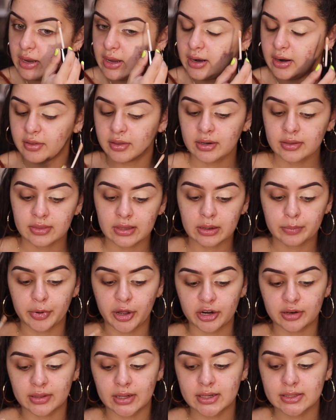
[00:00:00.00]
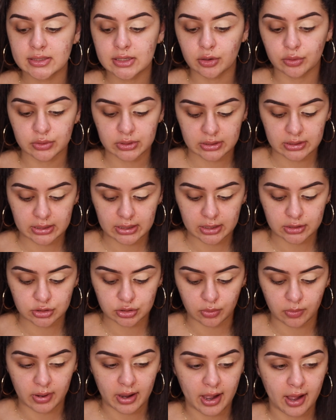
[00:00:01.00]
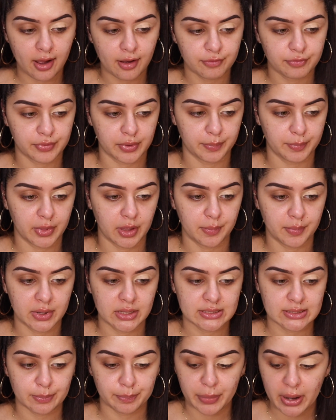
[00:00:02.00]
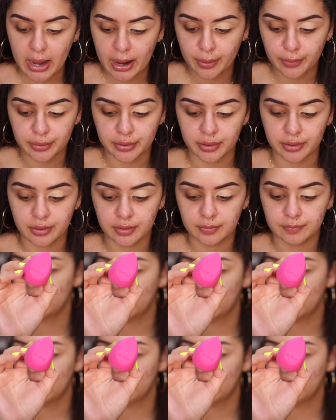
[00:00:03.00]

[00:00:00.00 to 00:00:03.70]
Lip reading: now that I think about it, that is the only thing I don't have from them. It's a powder.